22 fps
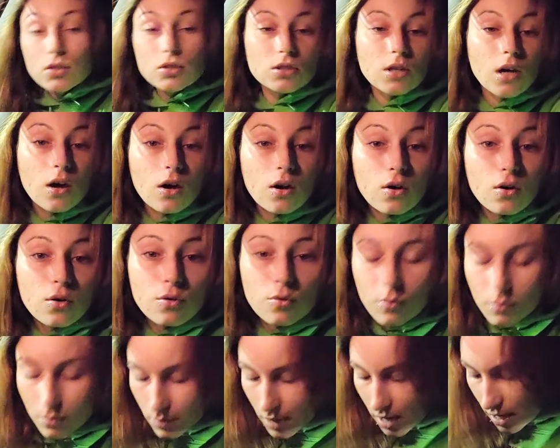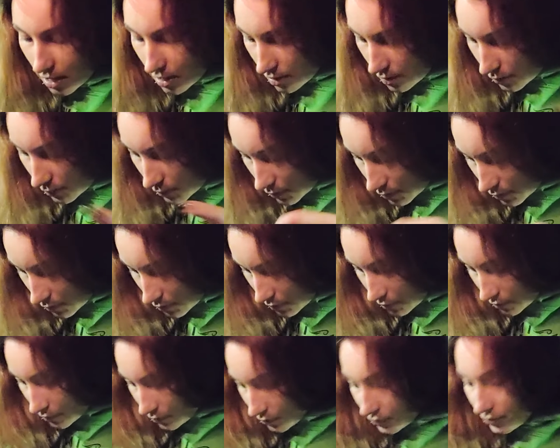So, my
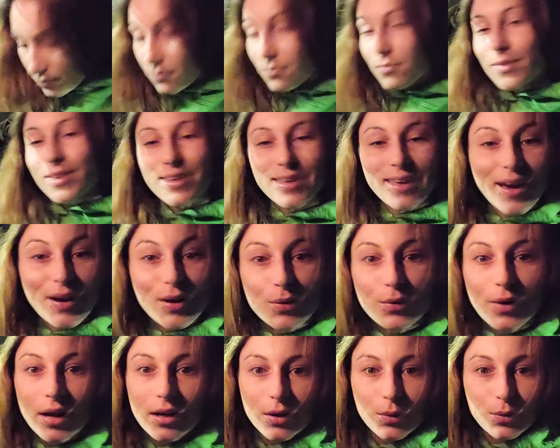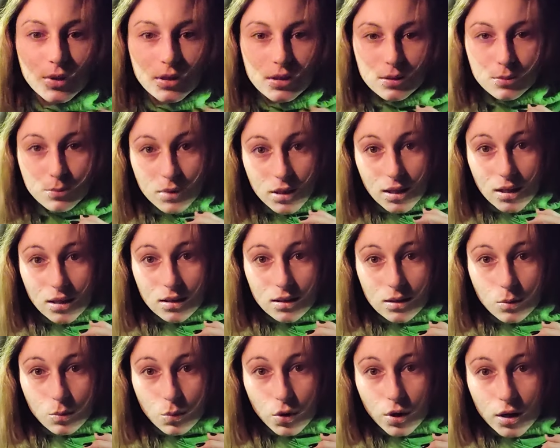get ready with me in
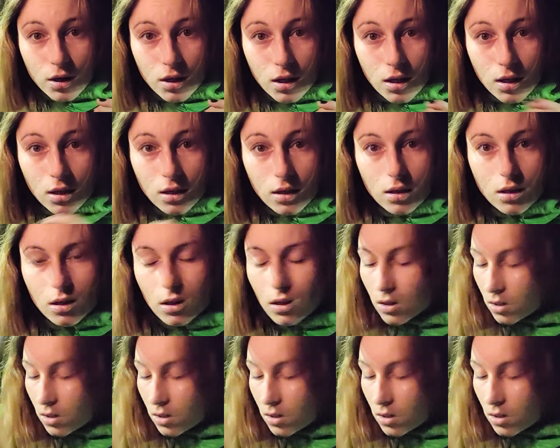the morning